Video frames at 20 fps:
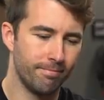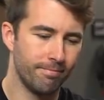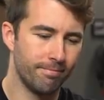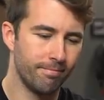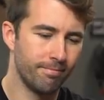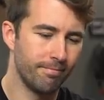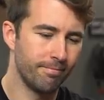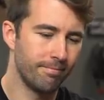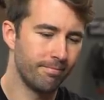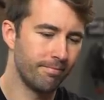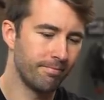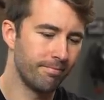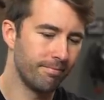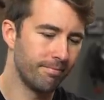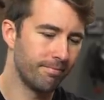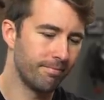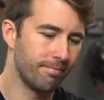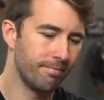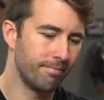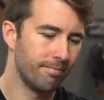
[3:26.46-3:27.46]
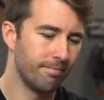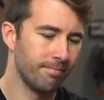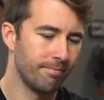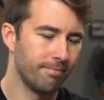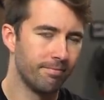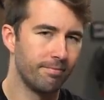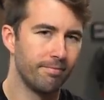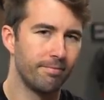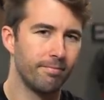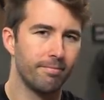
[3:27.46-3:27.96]

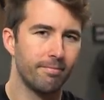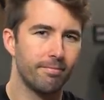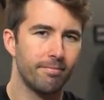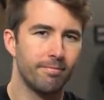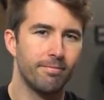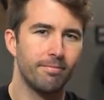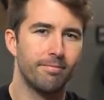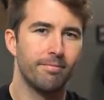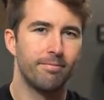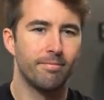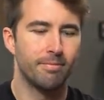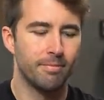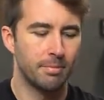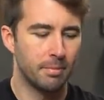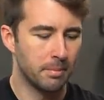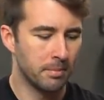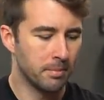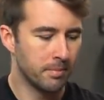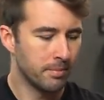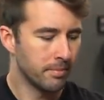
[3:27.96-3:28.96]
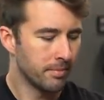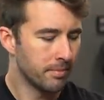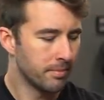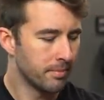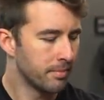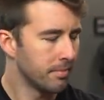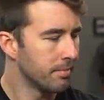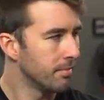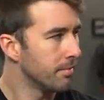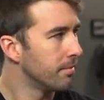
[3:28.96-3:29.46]

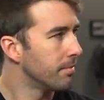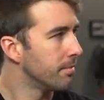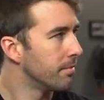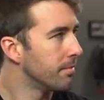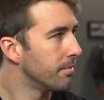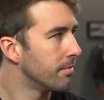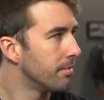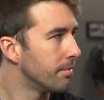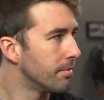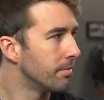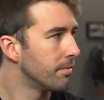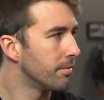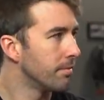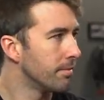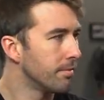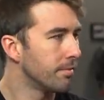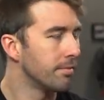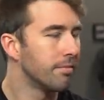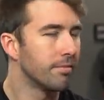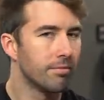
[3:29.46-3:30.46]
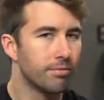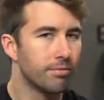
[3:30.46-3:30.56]
This person isn't speaking.